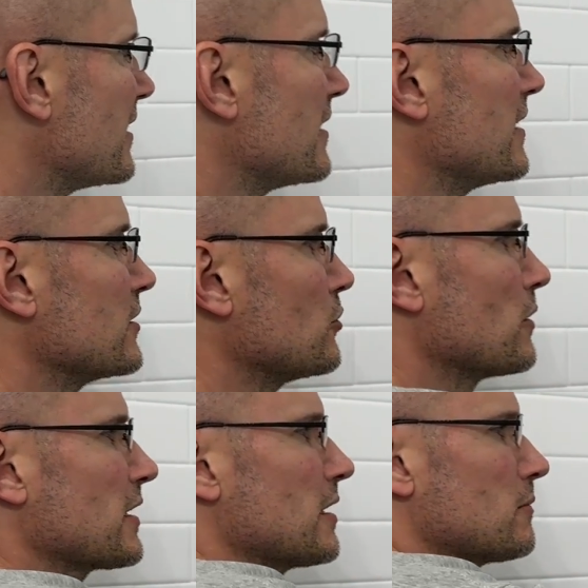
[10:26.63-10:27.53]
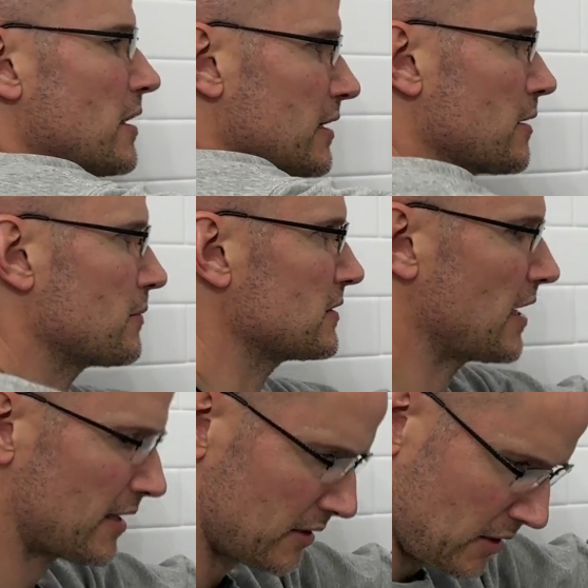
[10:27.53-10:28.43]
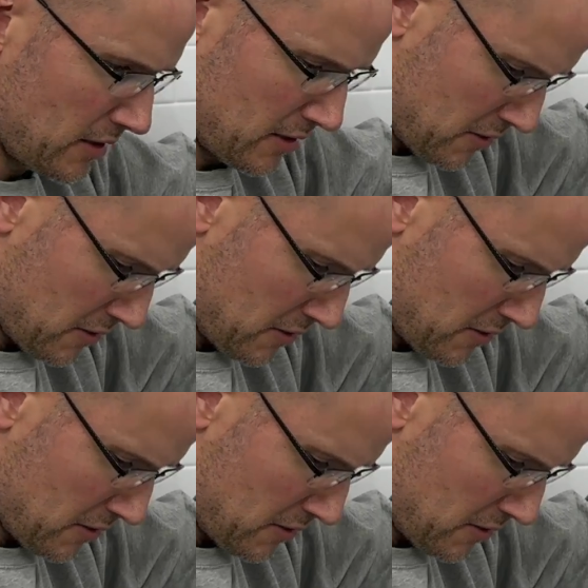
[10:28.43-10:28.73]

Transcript: And I do want to get them lined up exactly